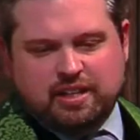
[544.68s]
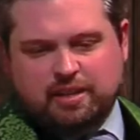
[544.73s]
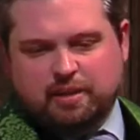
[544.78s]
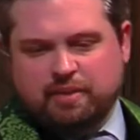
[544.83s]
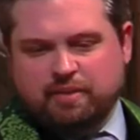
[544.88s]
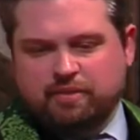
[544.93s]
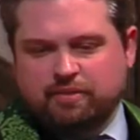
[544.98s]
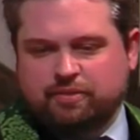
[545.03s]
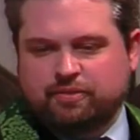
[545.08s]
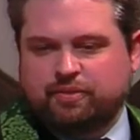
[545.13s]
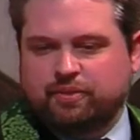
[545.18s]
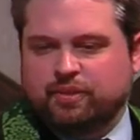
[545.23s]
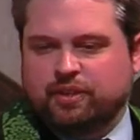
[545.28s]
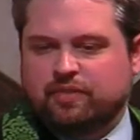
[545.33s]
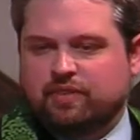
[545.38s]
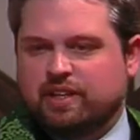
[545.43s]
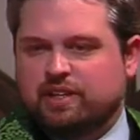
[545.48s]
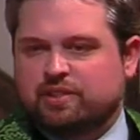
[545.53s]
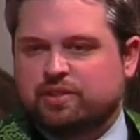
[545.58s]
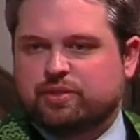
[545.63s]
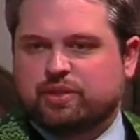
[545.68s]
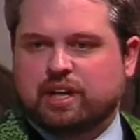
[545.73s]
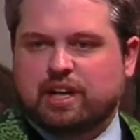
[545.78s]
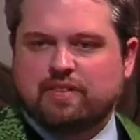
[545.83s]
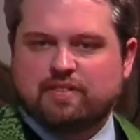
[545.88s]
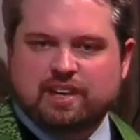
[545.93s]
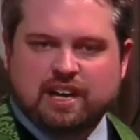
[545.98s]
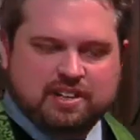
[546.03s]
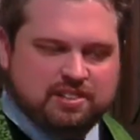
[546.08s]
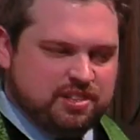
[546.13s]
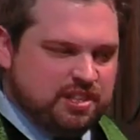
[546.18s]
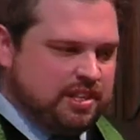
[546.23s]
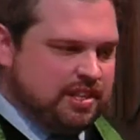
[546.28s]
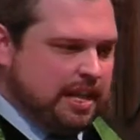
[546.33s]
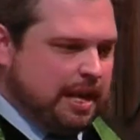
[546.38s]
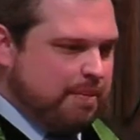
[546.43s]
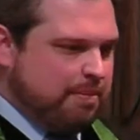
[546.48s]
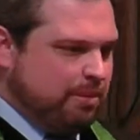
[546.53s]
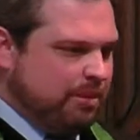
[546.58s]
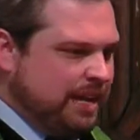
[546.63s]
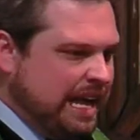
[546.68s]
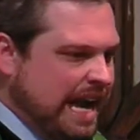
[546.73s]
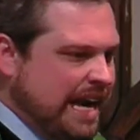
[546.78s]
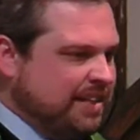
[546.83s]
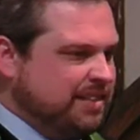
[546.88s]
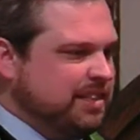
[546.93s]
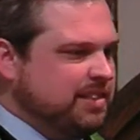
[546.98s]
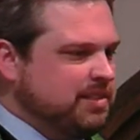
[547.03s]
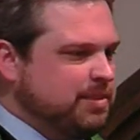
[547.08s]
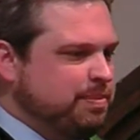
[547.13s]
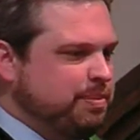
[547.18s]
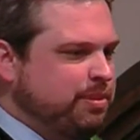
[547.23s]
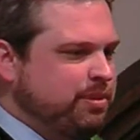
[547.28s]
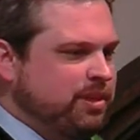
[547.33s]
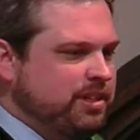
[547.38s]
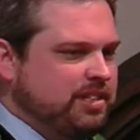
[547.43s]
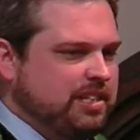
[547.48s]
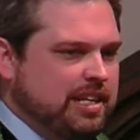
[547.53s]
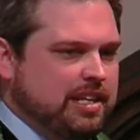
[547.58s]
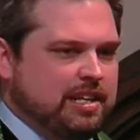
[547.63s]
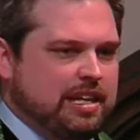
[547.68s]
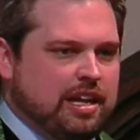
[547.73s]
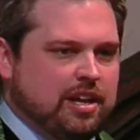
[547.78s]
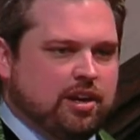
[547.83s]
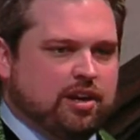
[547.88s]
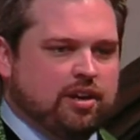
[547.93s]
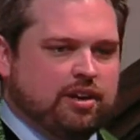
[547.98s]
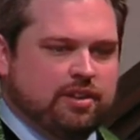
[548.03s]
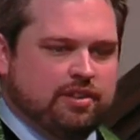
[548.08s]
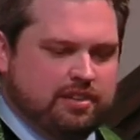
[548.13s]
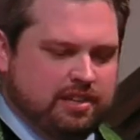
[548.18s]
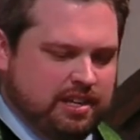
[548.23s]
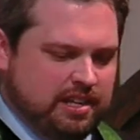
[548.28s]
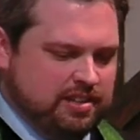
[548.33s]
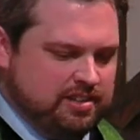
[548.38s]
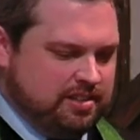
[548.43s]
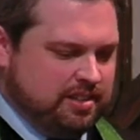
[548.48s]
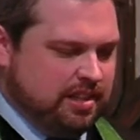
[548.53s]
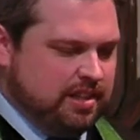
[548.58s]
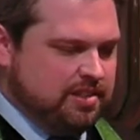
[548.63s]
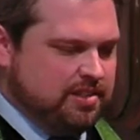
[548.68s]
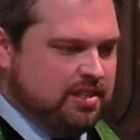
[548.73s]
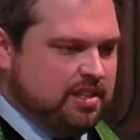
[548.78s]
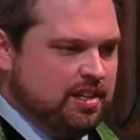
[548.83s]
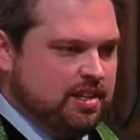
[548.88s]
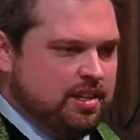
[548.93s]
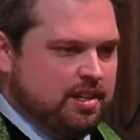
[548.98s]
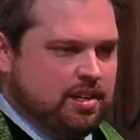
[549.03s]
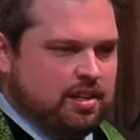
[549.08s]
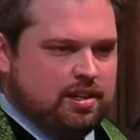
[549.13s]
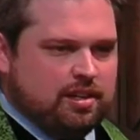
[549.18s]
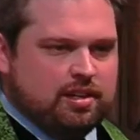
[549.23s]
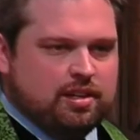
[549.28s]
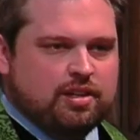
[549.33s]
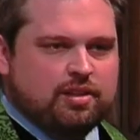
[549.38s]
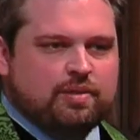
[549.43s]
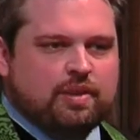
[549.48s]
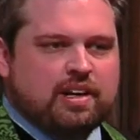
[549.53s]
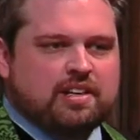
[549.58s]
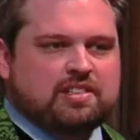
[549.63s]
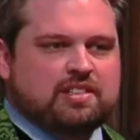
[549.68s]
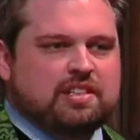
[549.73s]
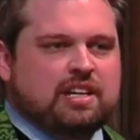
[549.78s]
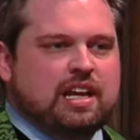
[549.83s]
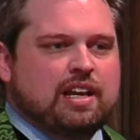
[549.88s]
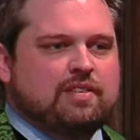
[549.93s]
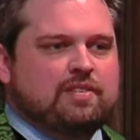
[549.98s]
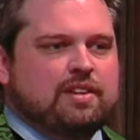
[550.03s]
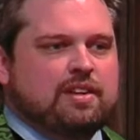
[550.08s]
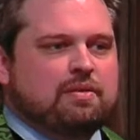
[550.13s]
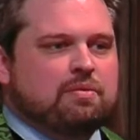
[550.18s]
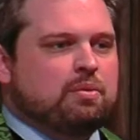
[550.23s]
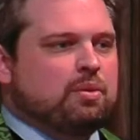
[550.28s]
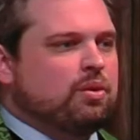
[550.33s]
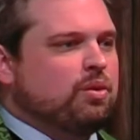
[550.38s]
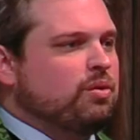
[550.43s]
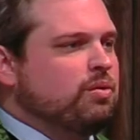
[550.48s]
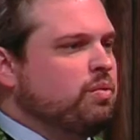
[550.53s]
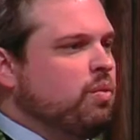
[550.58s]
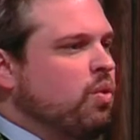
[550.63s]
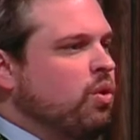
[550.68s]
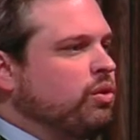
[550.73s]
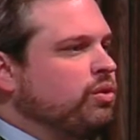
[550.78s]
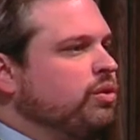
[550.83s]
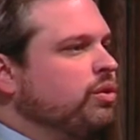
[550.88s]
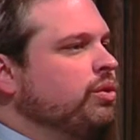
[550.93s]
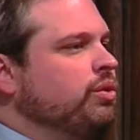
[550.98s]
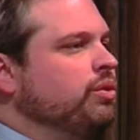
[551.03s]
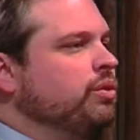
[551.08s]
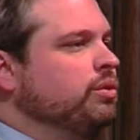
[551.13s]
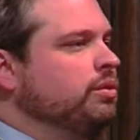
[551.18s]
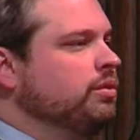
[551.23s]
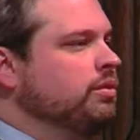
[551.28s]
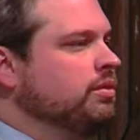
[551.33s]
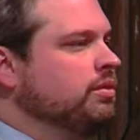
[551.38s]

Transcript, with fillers: at the foot of his grave and I see that plaque that's put in the earth and it says, U.S. Navy World War II.